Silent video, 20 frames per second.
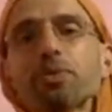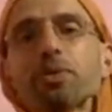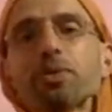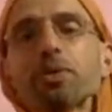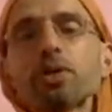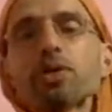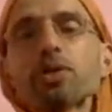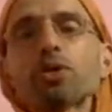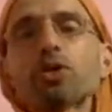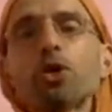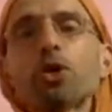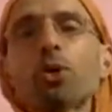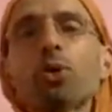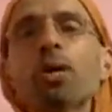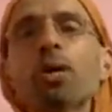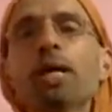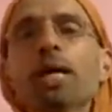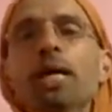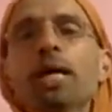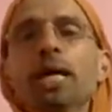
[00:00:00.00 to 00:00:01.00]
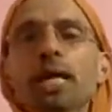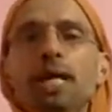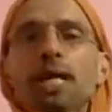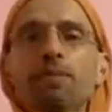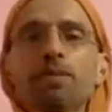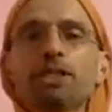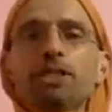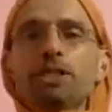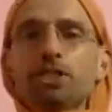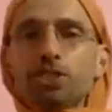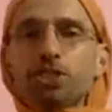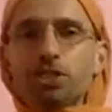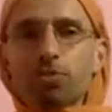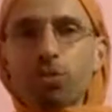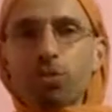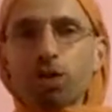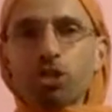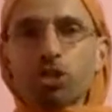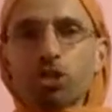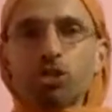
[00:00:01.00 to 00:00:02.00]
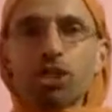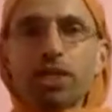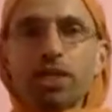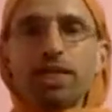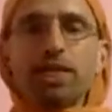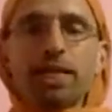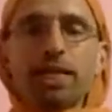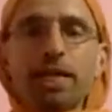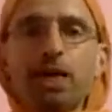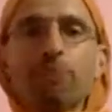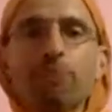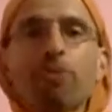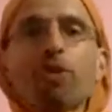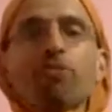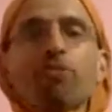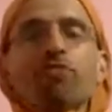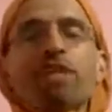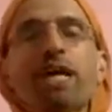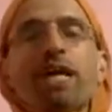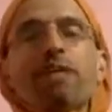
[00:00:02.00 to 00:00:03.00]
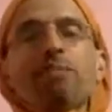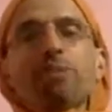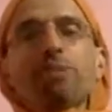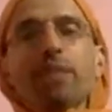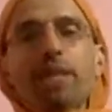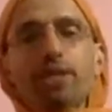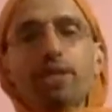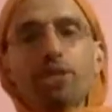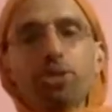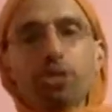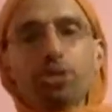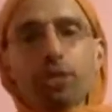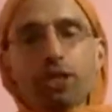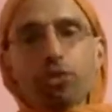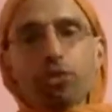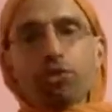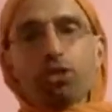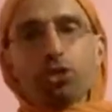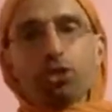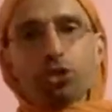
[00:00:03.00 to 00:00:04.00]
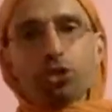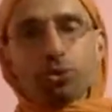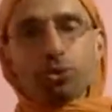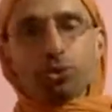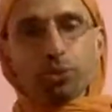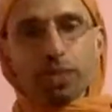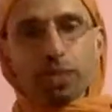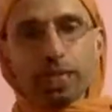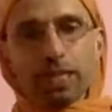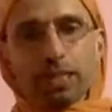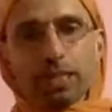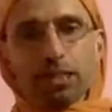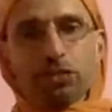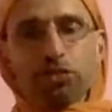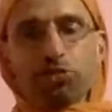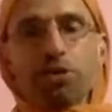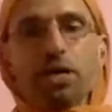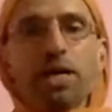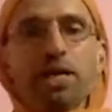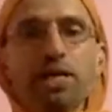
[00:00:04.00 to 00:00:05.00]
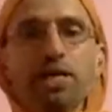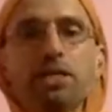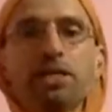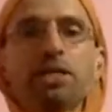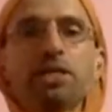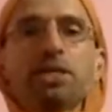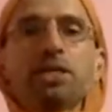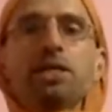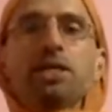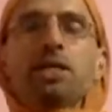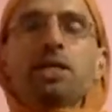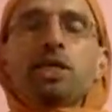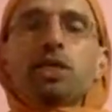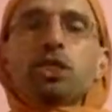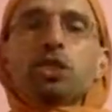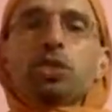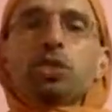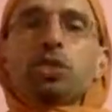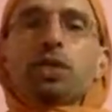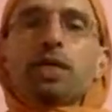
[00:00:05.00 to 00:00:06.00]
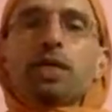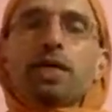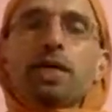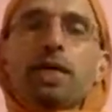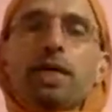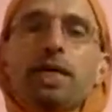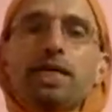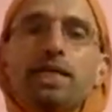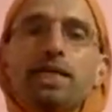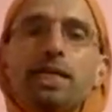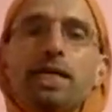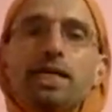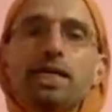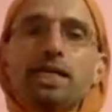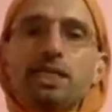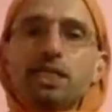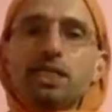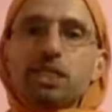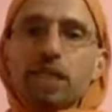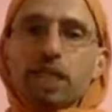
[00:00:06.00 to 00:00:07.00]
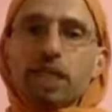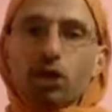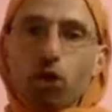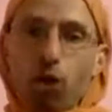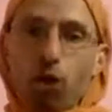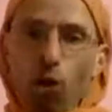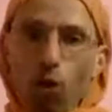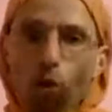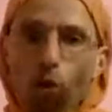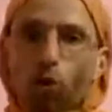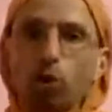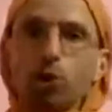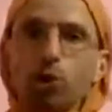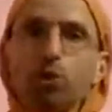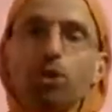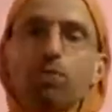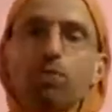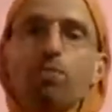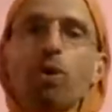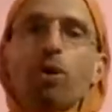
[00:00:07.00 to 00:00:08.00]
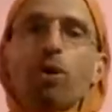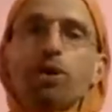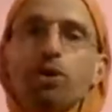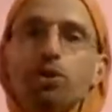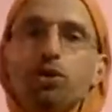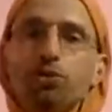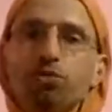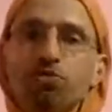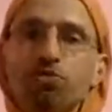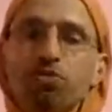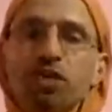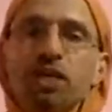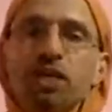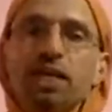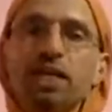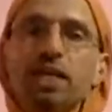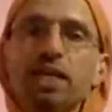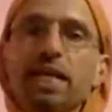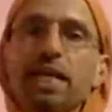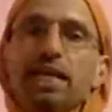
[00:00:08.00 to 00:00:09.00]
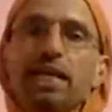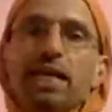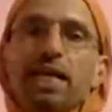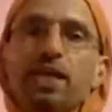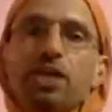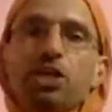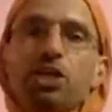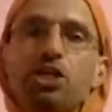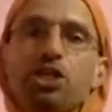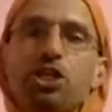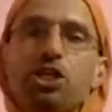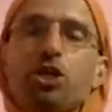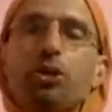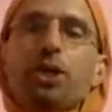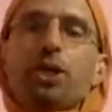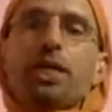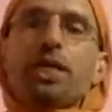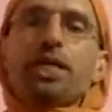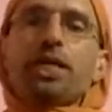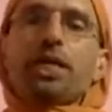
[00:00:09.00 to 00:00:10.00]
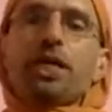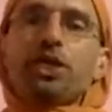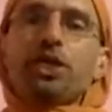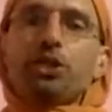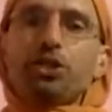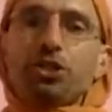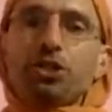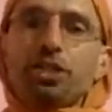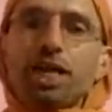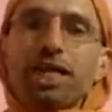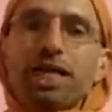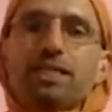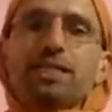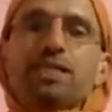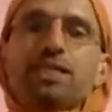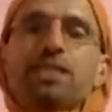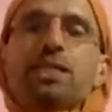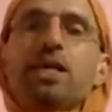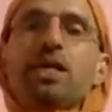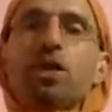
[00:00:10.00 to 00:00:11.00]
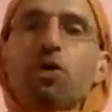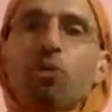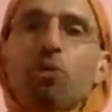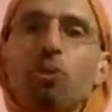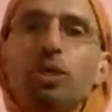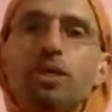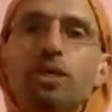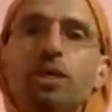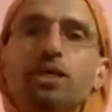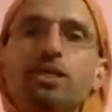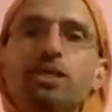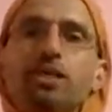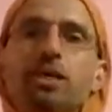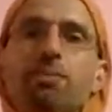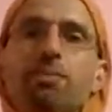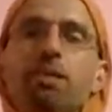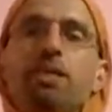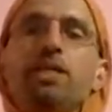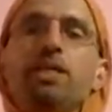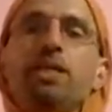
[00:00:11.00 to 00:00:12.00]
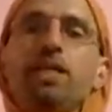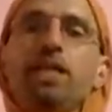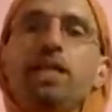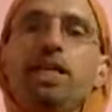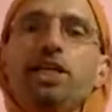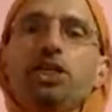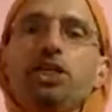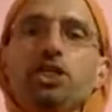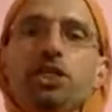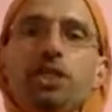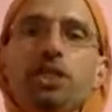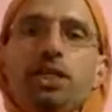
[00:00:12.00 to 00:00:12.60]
So let me just demonstrate it a couple of times and you can also then try it. So the idea is like all your body, you feel like the energy going in and you tense with this double inhalation.